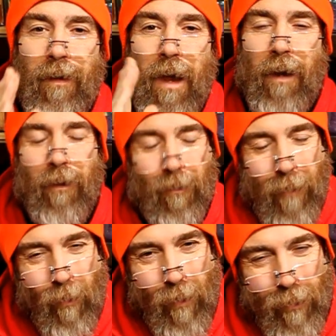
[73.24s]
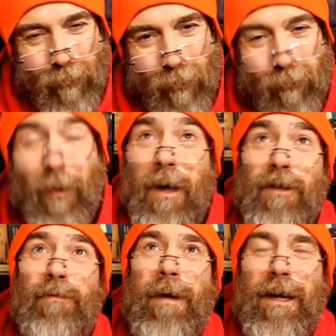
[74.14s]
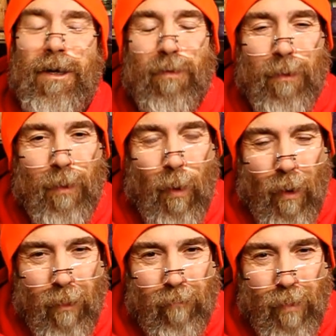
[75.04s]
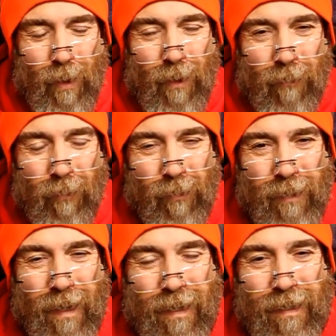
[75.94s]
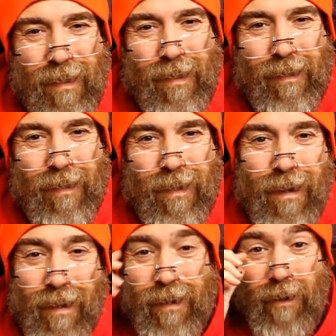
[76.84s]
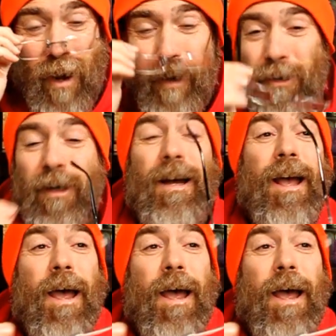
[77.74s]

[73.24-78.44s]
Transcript: Hello, my wonderful friends. Magus with you on a beautiful day in Asha.